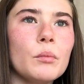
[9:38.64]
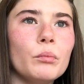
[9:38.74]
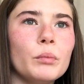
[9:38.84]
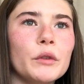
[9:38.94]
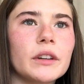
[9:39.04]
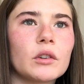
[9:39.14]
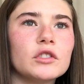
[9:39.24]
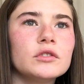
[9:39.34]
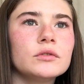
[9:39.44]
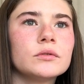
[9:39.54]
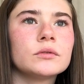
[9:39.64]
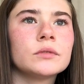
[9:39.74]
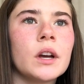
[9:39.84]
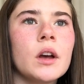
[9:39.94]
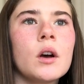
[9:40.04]
Moving on.
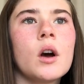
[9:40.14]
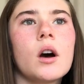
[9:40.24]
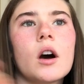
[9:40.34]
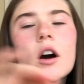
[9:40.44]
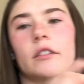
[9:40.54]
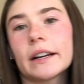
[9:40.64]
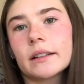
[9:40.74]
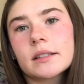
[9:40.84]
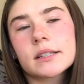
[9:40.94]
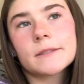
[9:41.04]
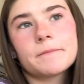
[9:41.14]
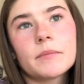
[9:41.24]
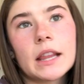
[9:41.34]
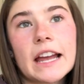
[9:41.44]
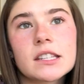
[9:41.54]
All right,
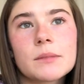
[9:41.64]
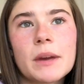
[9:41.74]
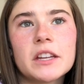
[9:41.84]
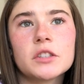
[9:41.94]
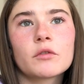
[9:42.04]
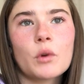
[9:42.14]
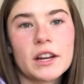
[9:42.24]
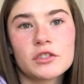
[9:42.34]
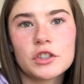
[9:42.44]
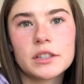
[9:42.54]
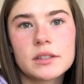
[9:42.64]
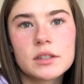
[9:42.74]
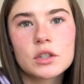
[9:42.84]
last page of questions.